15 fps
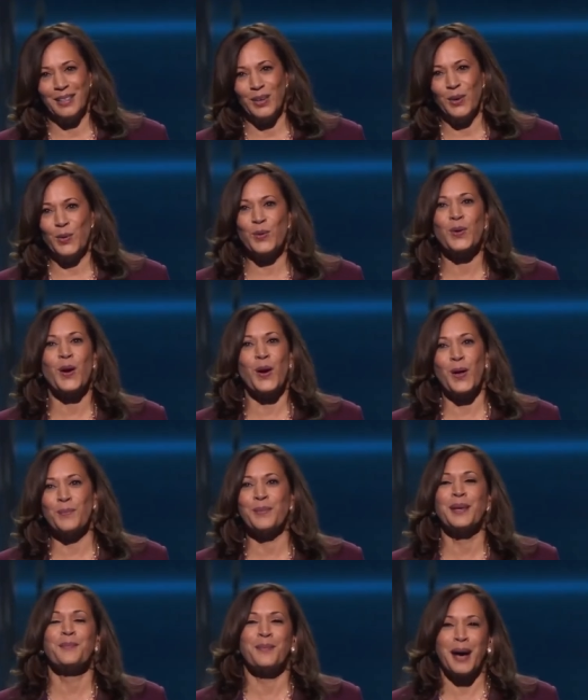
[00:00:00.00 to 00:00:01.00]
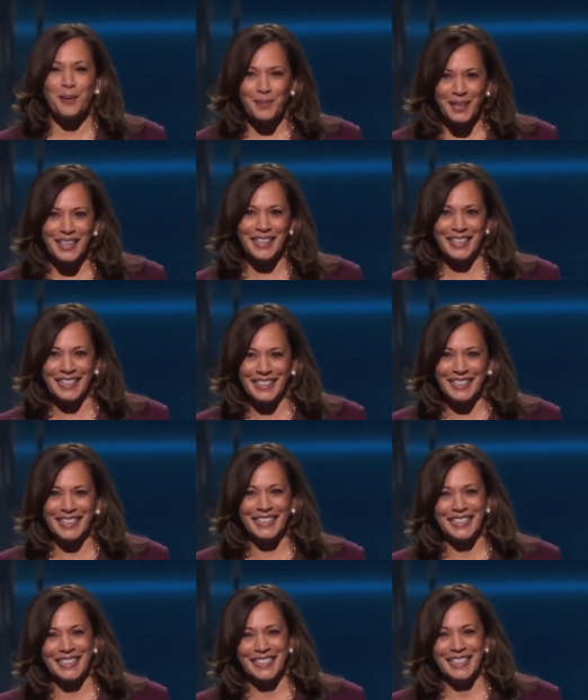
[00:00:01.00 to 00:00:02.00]
who call me Momala.
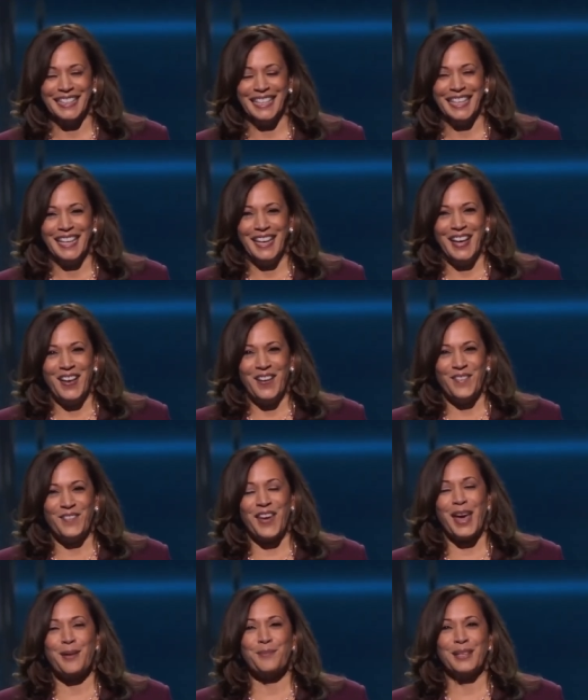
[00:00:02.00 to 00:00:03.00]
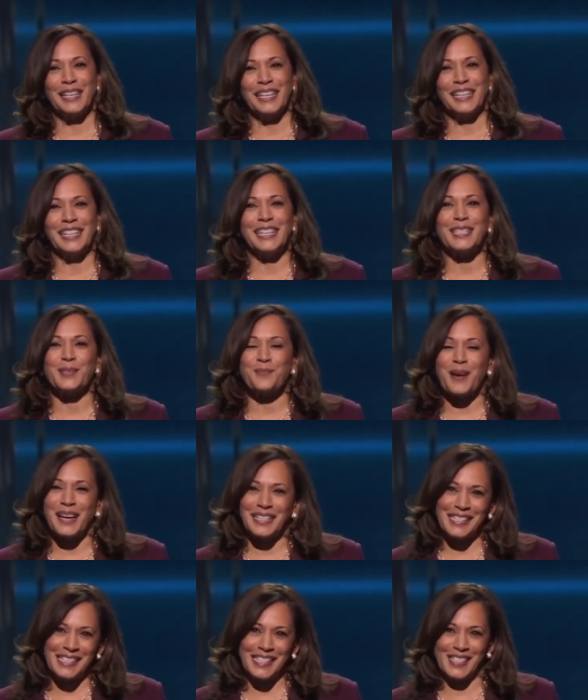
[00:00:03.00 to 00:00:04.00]
Family is my
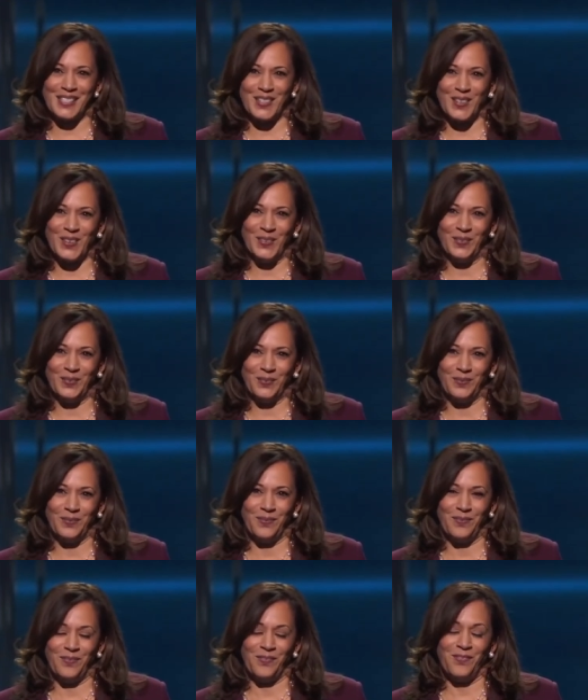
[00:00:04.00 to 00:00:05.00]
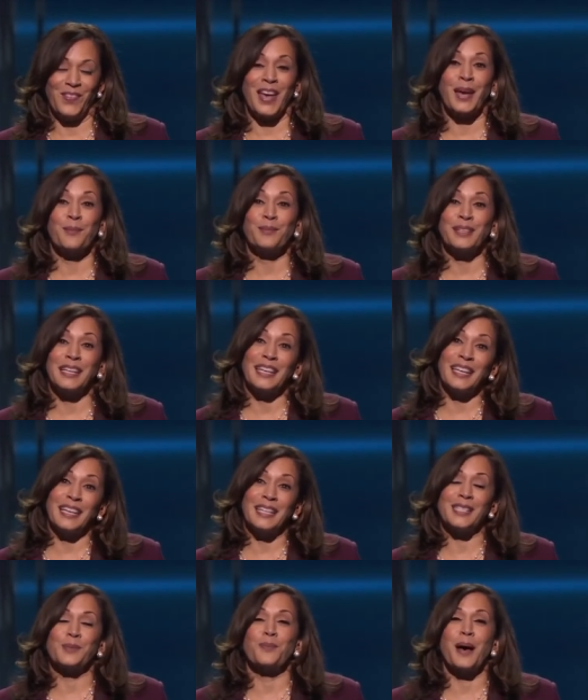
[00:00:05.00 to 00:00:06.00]
sister, family
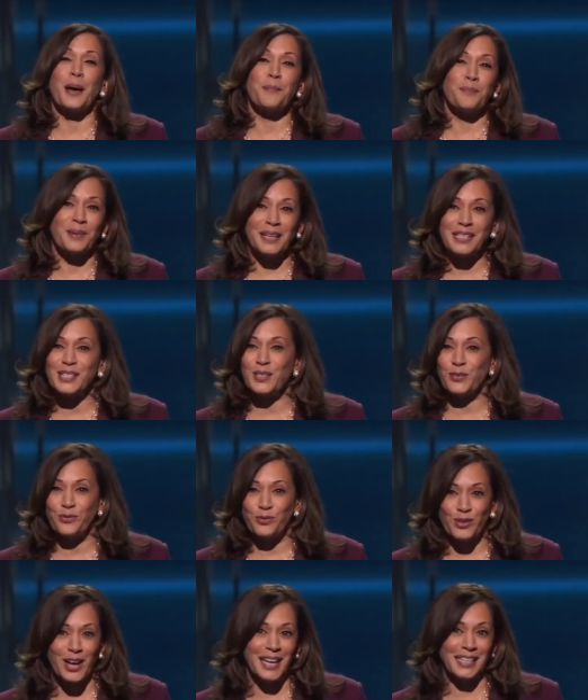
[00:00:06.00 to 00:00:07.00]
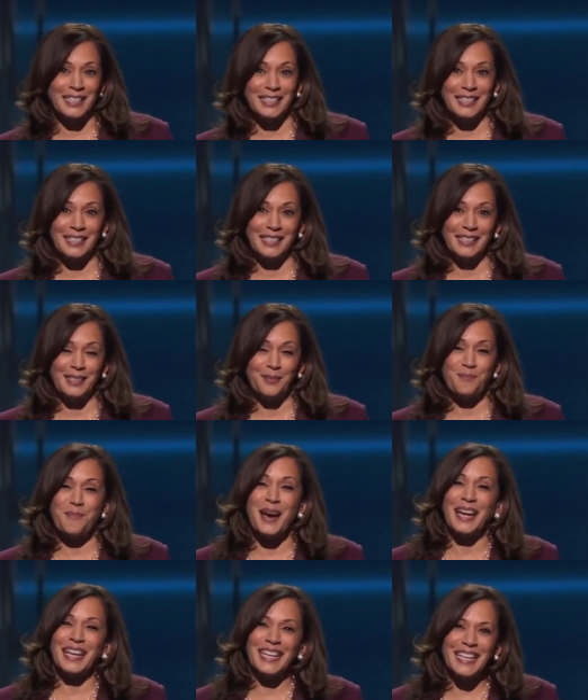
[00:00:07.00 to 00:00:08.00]
is my best friend,
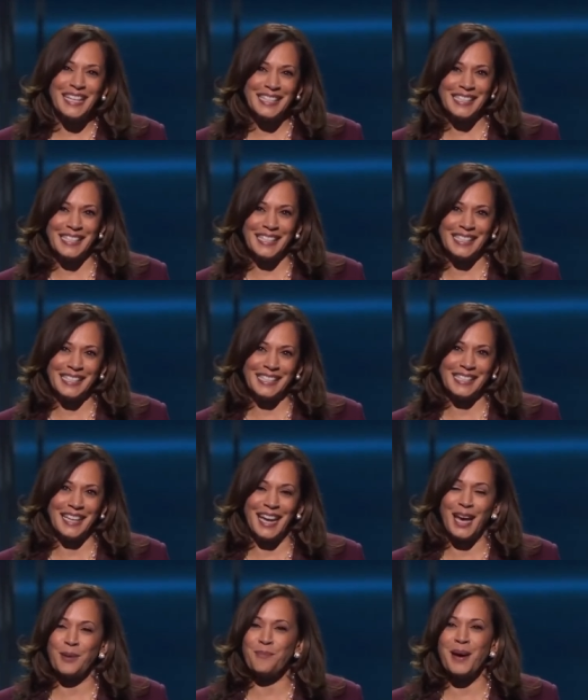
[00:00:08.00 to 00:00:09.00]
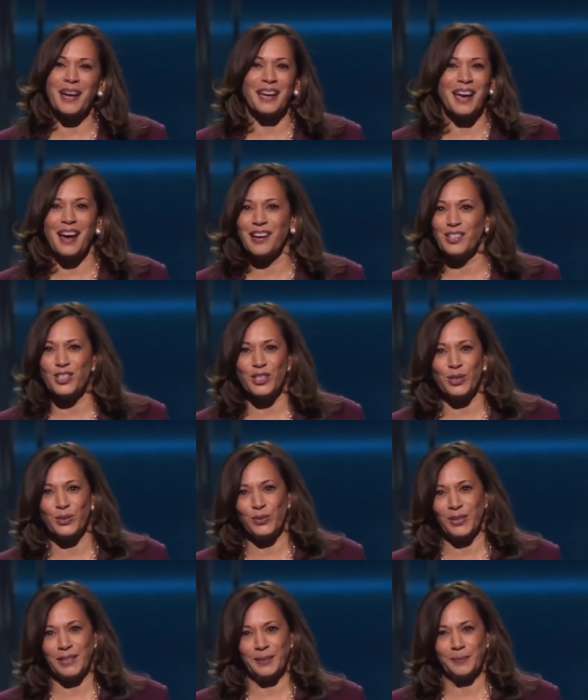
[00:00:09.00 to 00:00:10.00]
my nieces, and my
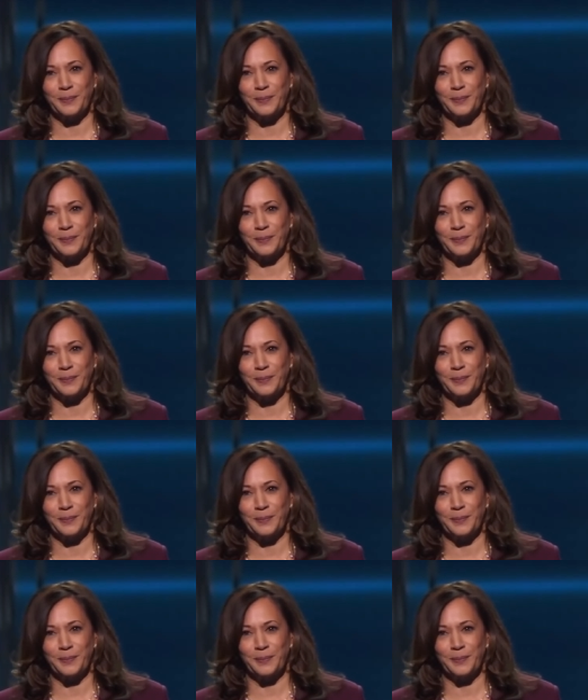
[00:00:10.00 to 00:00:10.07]
godchildren.